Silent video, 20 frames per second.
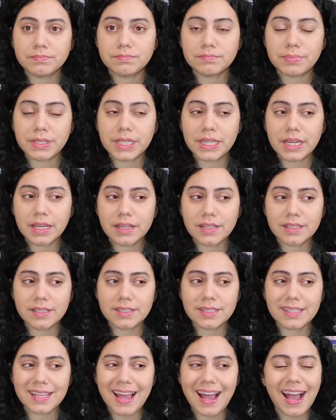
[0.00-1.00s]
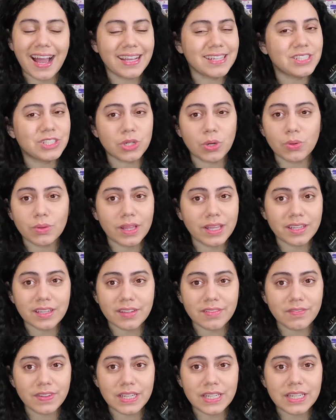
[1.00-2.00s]
because I don't like
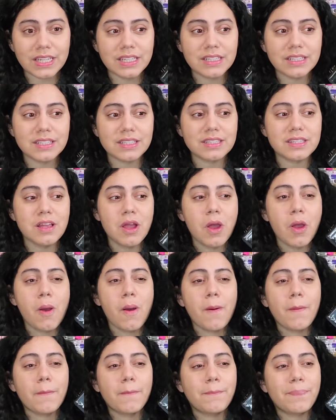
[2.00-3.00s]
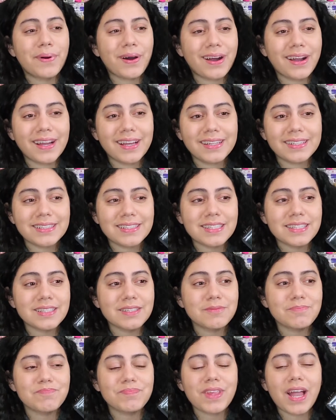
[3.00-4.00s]
convenience. But
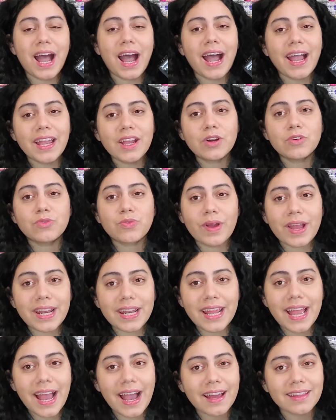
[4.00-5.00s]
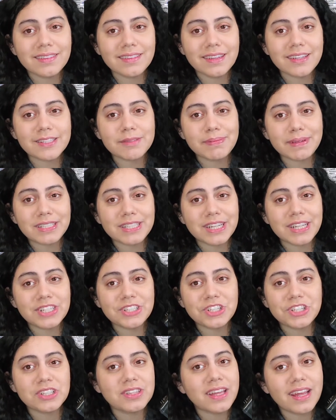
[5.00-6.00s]
I already had the
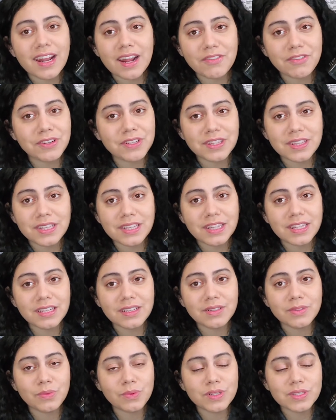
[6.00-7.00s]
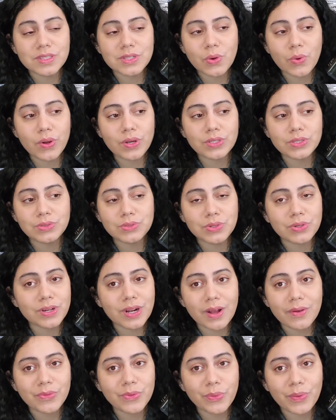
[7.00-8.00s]
expectation that everything was going to turn
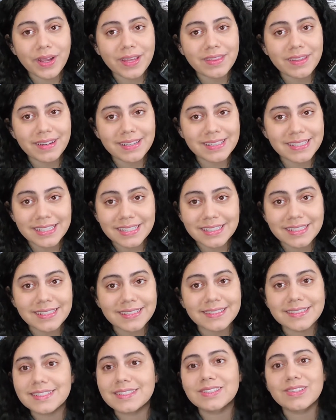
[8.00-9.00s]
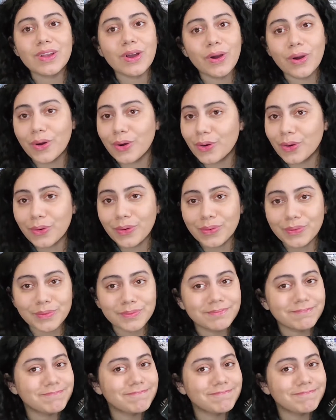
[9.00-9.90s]
out the way that it did. So,